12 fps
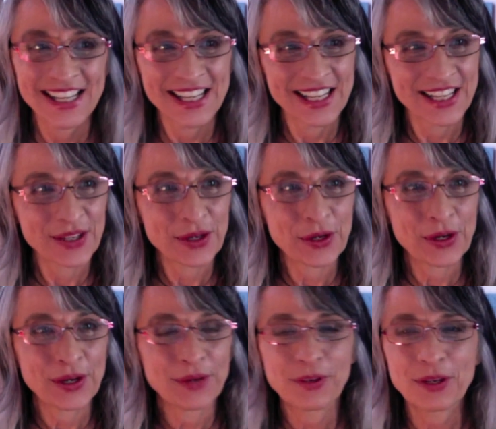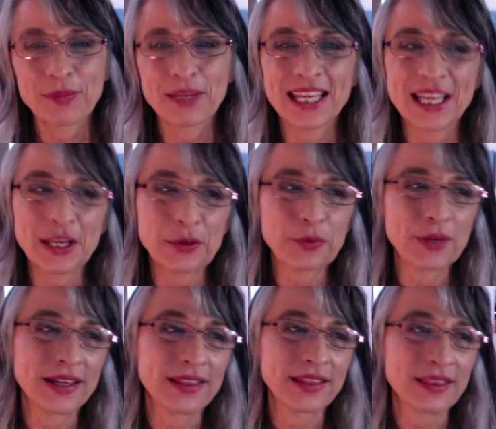I'm going to begin
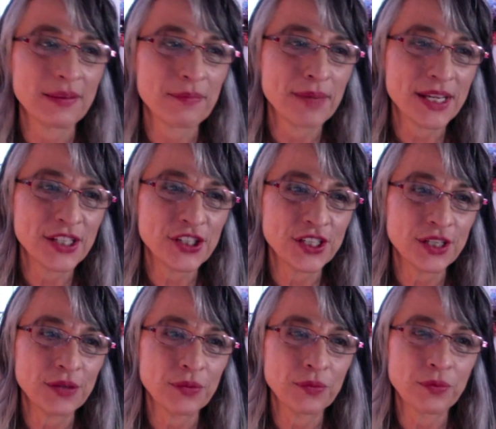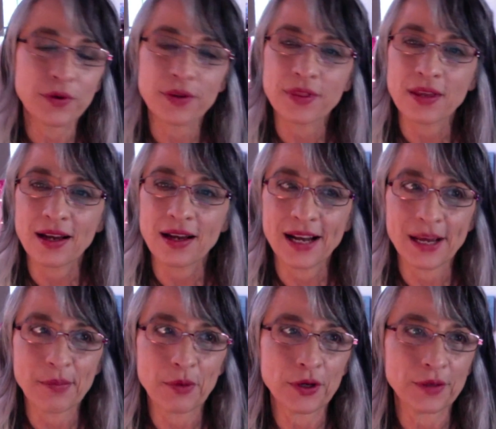with Benjy
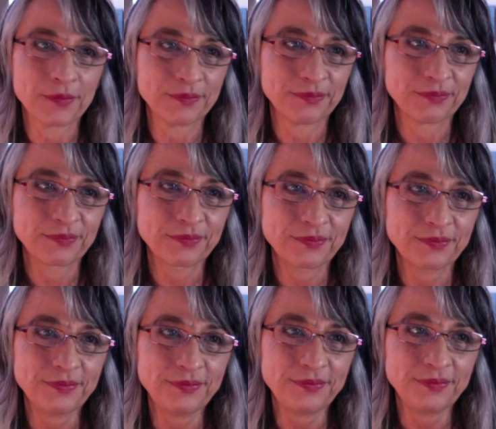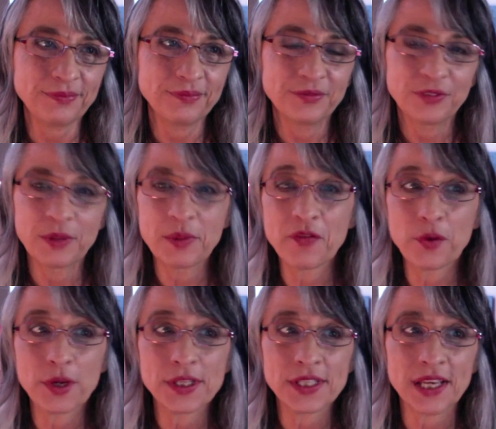Wertheimer from the
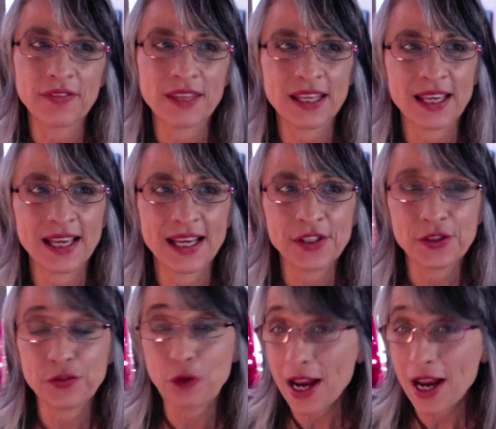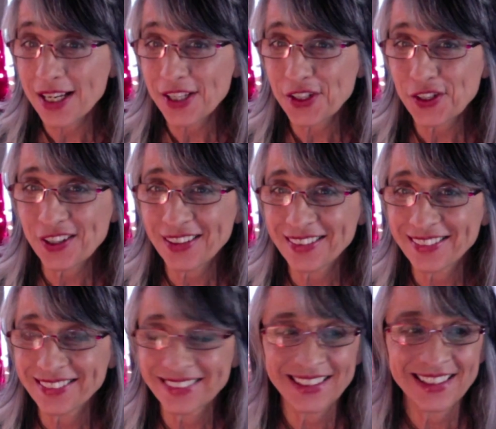voice of the Esraj.
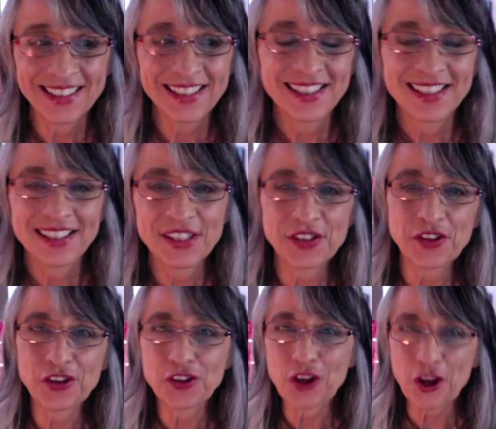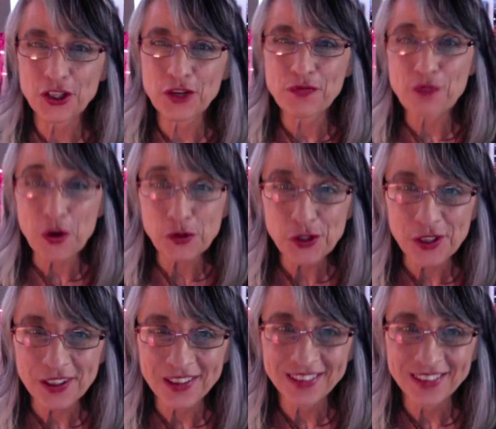This song's called Devotion.